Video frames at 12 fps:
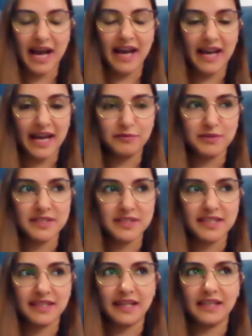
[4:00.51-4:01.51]
I would say
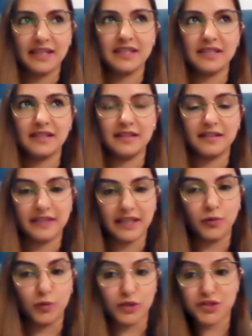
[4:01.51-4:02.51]
that that
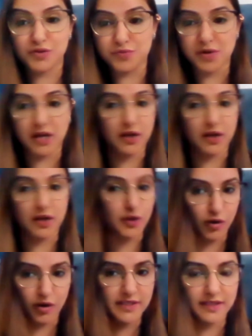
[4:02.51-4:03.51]
holds true
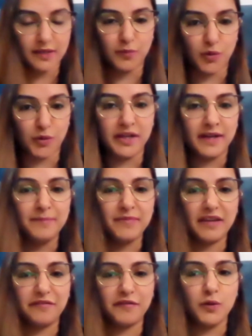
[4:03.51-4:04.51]
across the board.
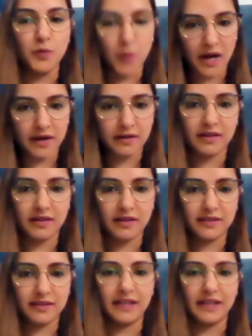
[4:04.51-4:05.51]
If you are
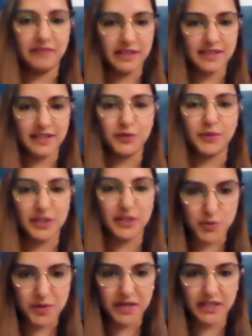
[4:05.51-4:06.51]
convinced that you can
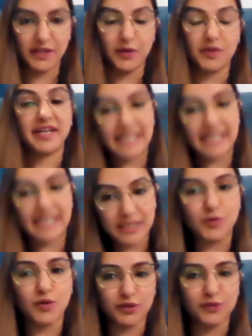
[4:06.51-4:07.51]
do it and you're ready to
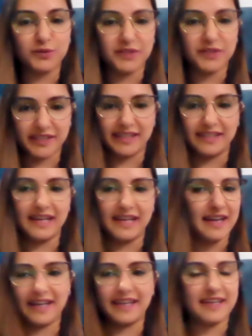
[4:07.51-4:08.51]
go through the grill,
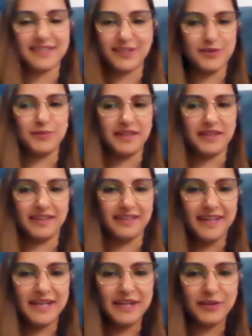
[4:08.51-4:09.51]
I guess you
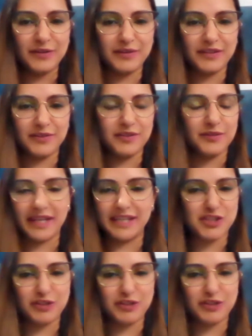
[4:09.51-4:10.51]
can
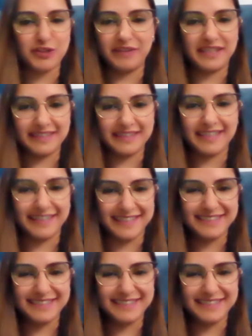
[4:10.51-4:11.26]
achieve anything.